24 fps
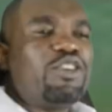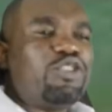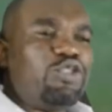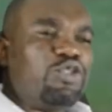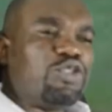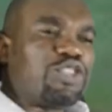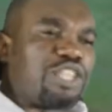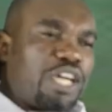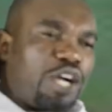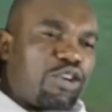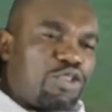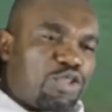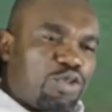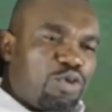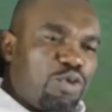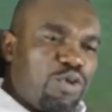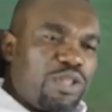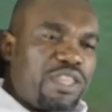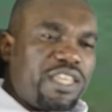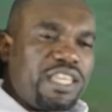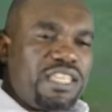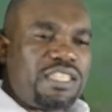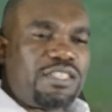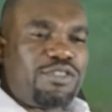You shall
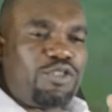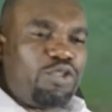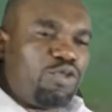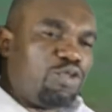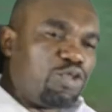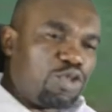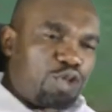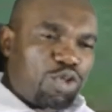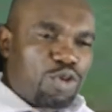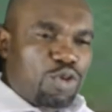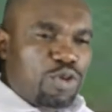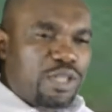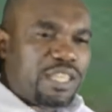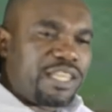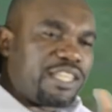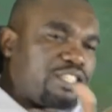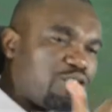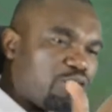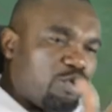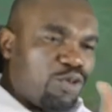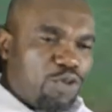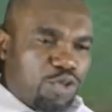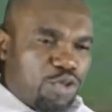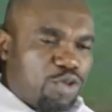do this, you will do
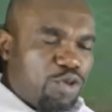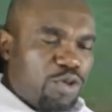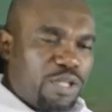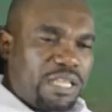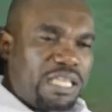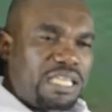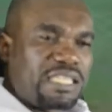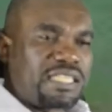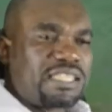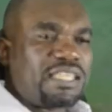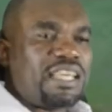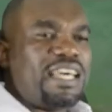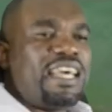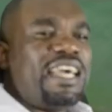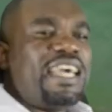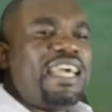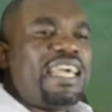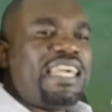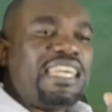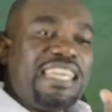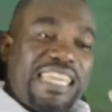this, you will do this.